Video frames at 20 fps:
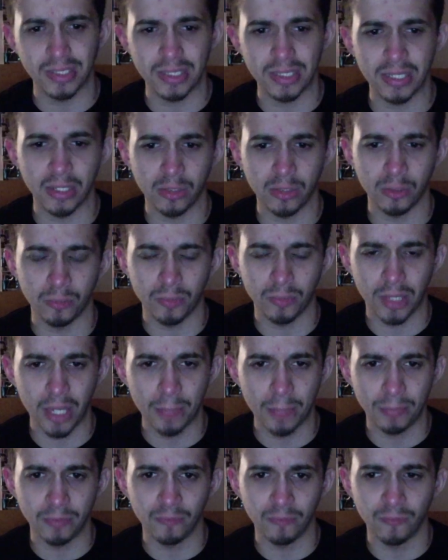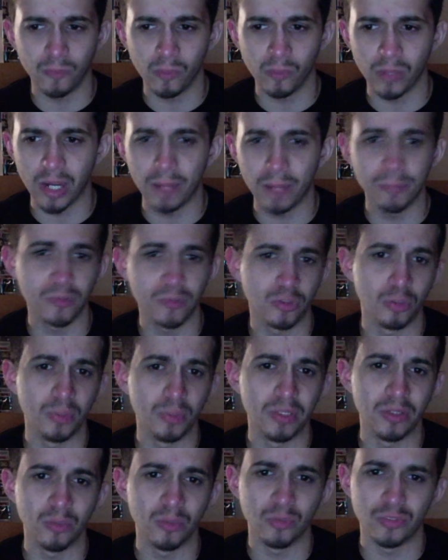held them captive for. I'm assuming
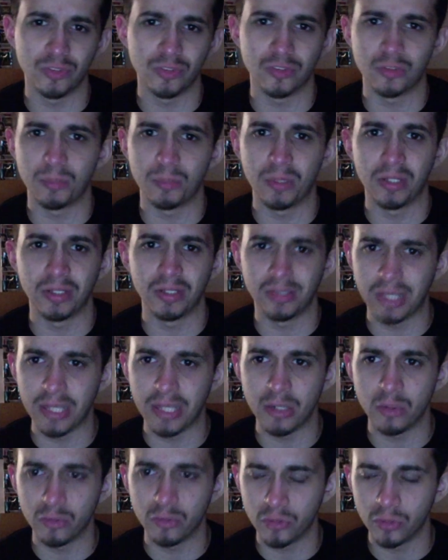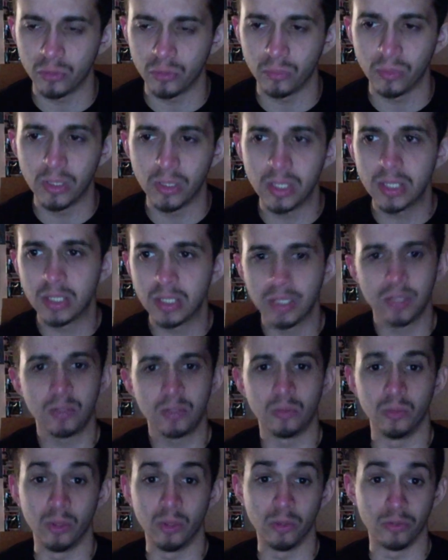it was just about a day or two.
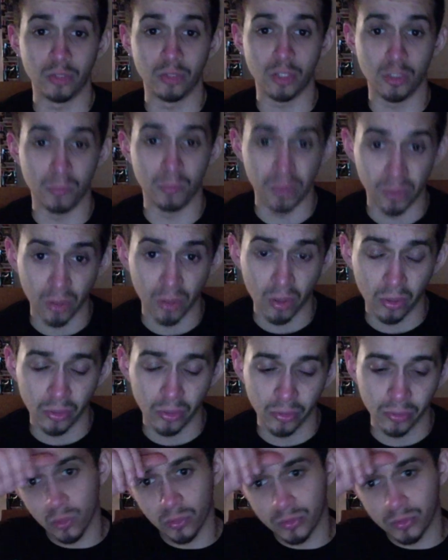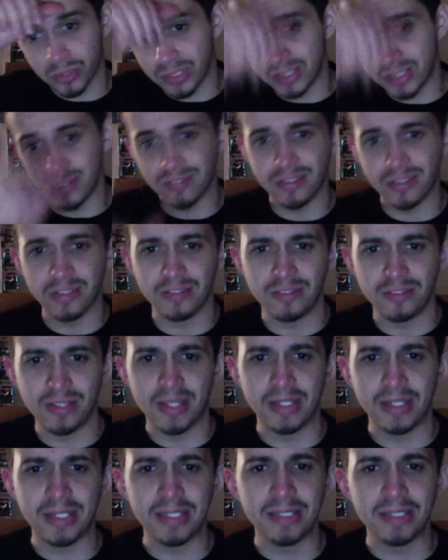Who knows? It could have been longer. And he says
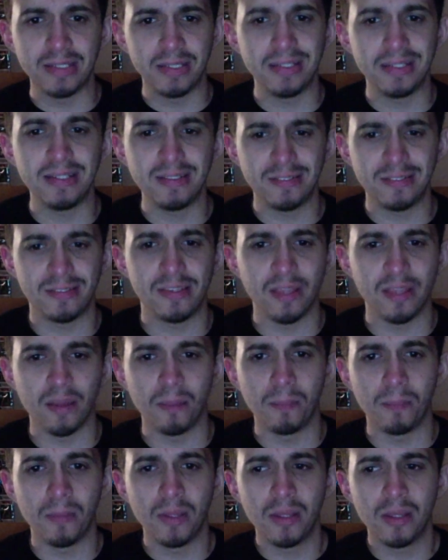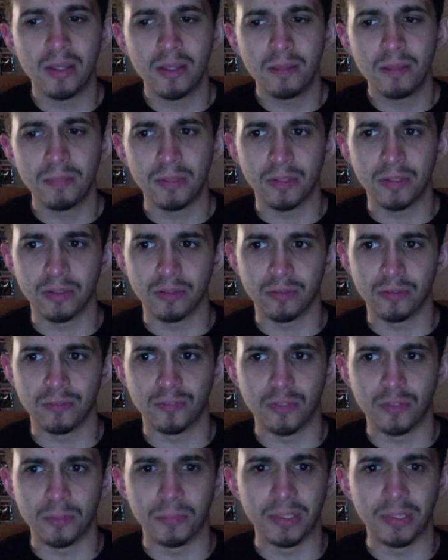that he needs them because of
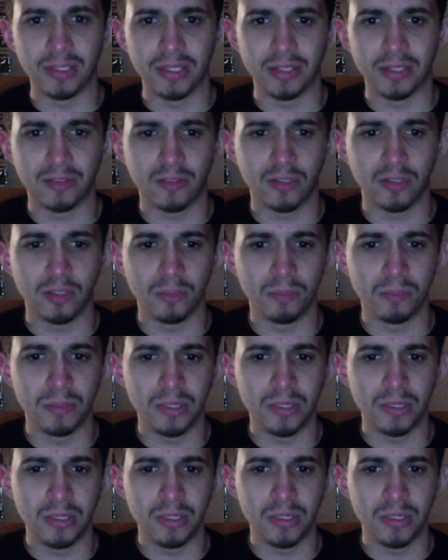something that's going to be